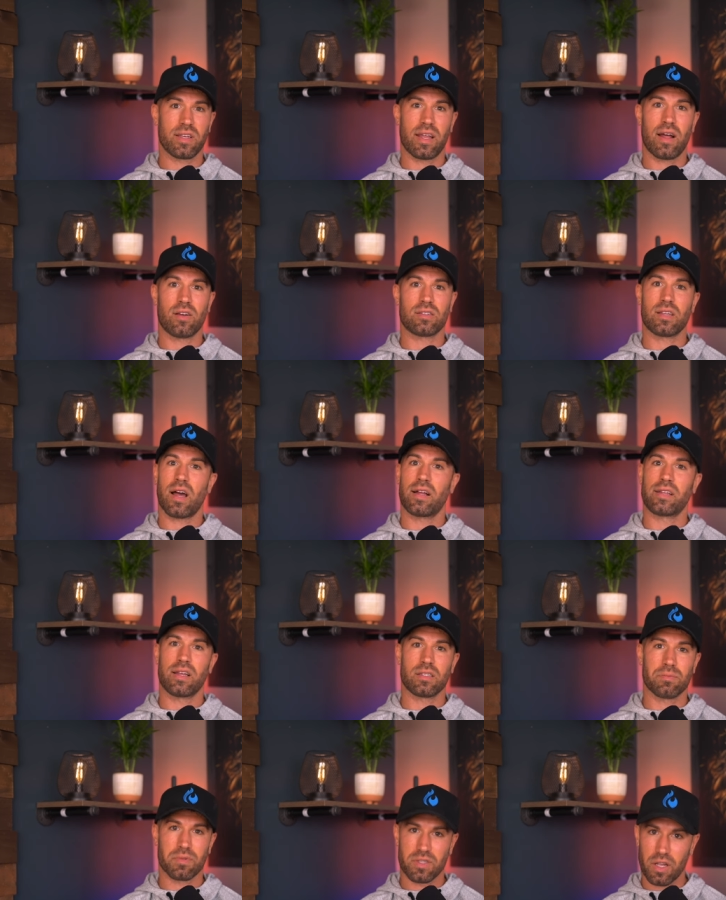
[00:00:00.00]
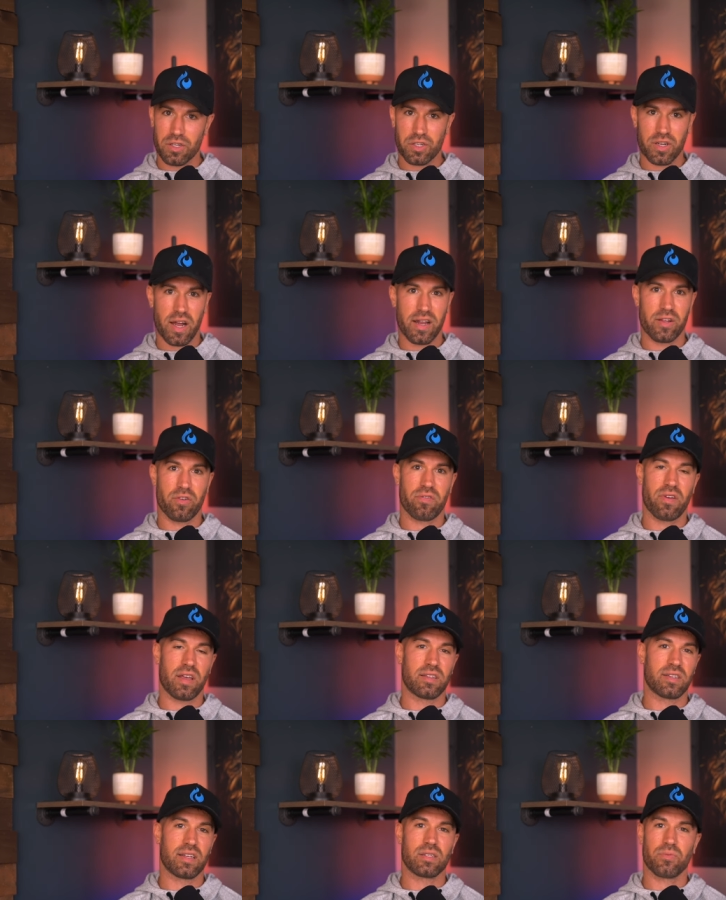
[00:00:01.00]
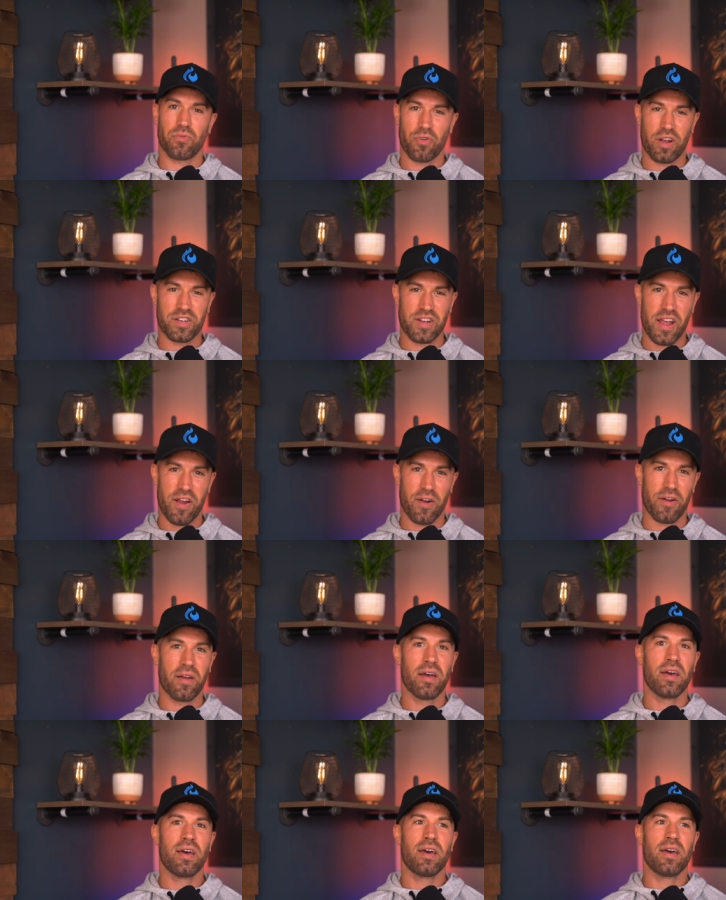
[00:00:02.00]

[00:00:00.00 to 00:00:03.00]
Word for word: get outside, get some sunshine on your face, get some fresh air.